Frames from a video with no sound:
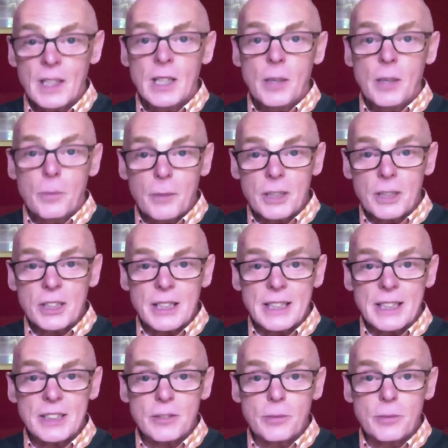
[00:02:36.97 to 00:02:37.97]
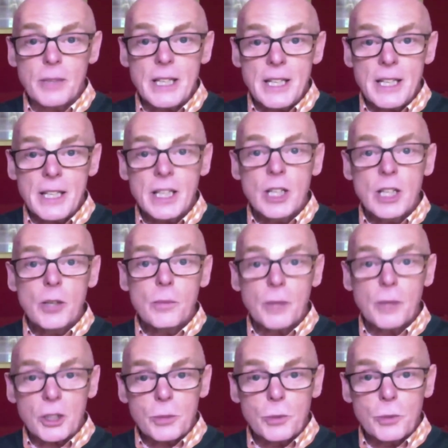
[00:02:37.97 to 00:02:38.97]
much less of me,
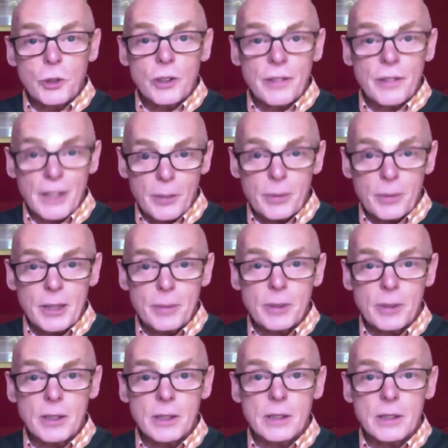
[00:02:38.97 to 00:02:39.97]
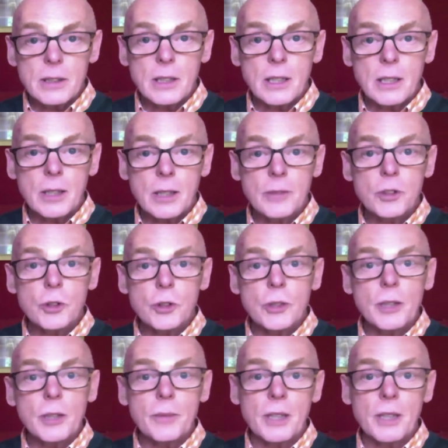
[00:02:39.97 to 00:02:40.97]
much more of other people, talking
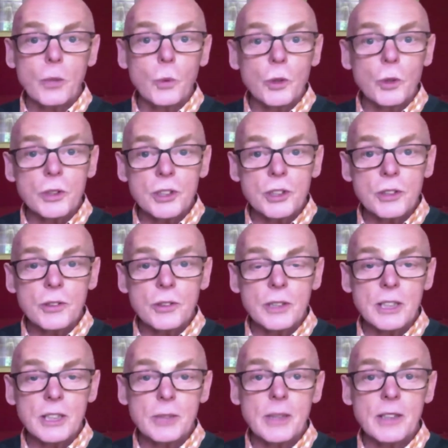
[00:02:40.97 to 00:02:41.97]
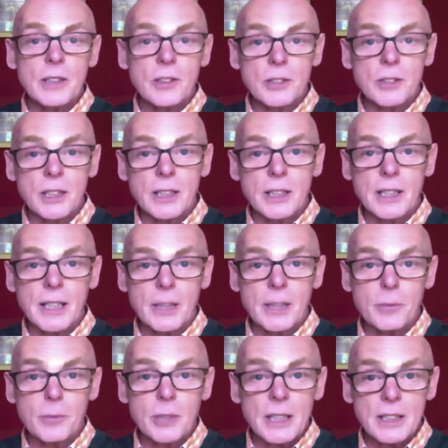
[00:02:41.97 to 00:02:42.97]
about war stories, about using Erlang in
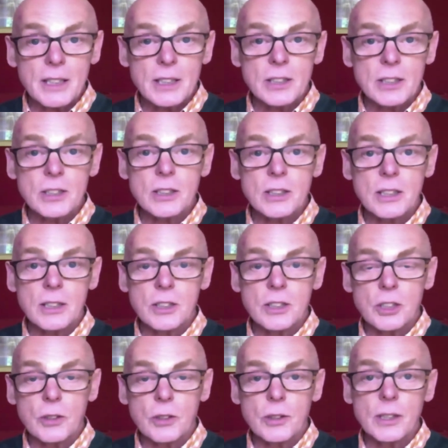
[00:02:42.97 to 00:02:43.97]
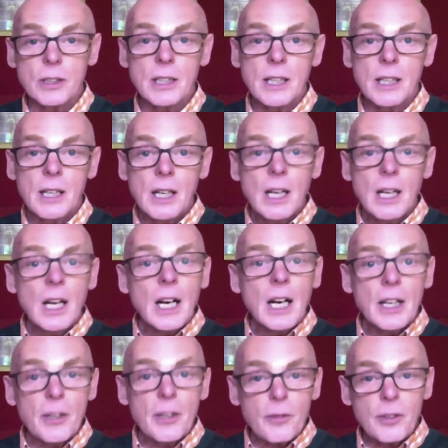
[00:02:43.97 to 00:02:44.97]
practice and so on. And
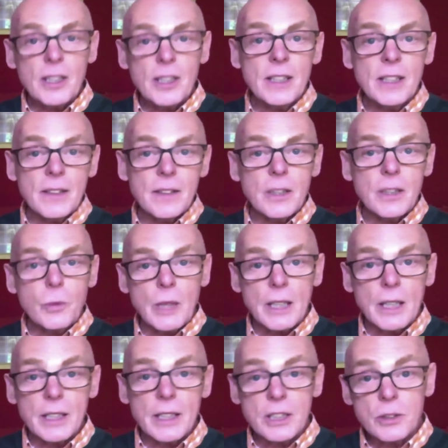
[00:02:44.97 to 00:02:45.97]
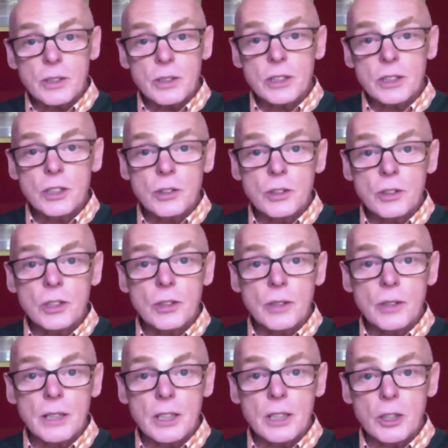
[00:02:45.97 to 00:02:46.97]
the final thing we'd like to ask you to do in
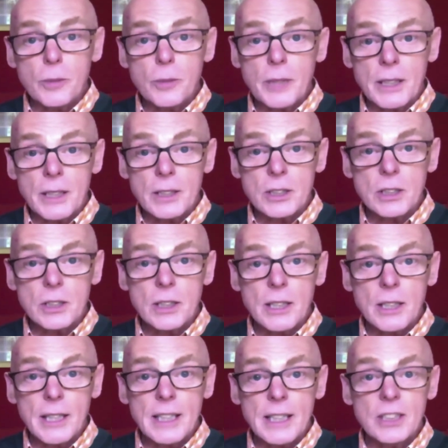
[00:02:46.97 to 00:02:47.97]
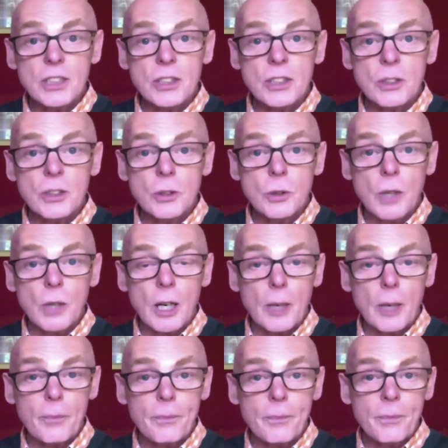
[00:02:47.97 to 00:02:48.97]
the comments is
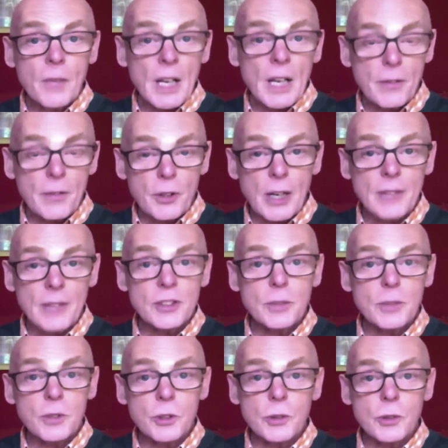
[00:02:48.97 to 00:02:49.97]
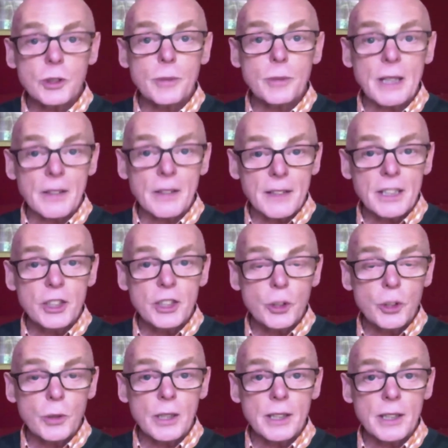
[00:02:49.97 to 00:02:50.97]
to, if you have some thoughts about things you
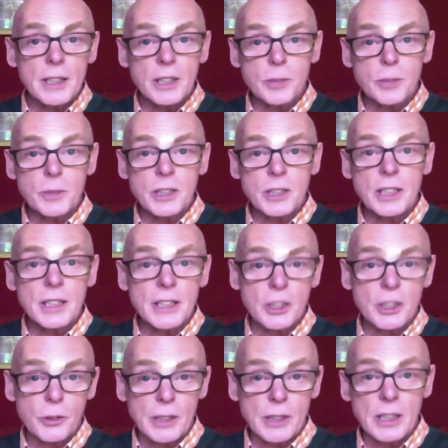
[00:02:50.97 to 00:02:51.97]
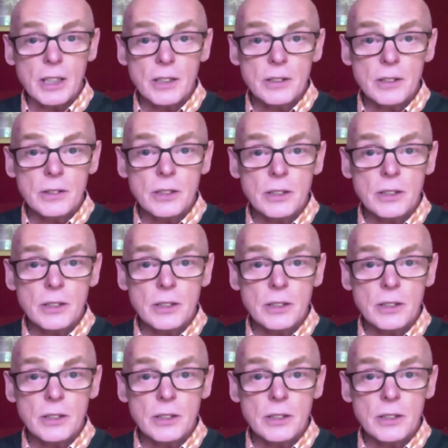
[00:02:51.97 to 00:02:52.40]
would like us particularly to include